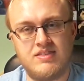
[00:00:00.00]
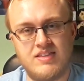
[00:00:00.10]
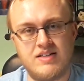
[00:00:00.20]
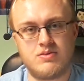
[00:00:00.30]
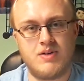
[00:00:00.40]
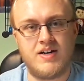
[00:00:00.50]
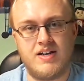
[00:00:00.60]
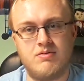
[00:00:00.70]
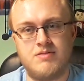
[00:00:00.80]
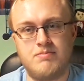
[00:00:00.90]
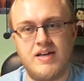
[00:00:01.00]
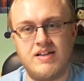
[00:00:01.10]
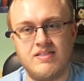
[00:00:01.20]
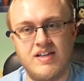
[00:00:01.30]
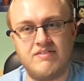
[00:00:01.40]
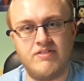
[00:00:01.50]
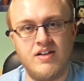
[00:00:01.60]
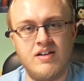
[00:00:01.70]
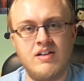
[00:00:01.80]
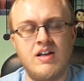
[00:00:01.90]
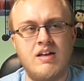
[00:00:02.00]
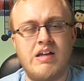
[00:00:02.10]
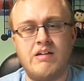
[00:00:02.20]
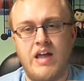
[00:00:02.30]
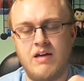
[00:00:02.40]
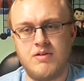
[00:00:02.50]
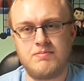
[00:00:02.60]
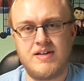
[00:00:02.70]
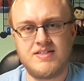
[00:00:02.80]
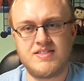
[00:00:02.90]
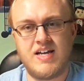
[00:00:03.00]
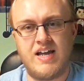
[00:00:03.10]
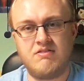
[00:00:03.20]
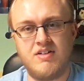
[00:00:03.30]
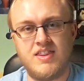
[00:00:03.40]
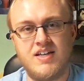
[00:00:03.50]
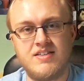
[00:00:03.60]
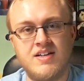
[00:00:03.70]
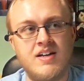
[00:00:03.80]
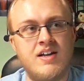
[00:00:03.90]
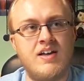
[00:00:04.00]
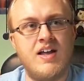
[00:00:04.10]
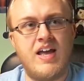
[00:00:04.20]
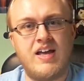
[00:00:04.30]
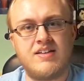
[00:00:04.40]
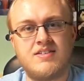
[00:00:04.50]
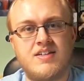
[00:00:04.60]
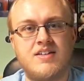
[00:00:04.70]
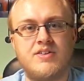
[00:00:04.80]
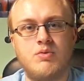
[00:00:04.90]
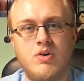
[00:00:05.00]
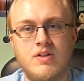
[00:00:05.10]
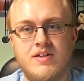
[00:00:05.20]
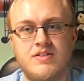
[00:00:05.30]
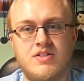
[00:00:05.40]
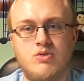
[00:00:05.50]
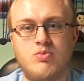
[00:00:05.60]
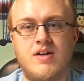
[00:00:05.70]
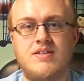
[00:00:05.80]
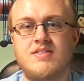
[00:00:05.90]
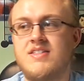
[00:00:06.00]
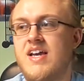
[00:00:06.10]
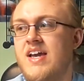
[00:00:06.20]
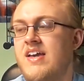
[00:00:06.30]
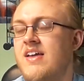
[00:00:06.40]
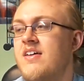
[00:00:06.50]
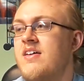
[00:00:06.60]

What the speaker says: that's where he would live. He would be staying with his aunt in New Orleans, who runs a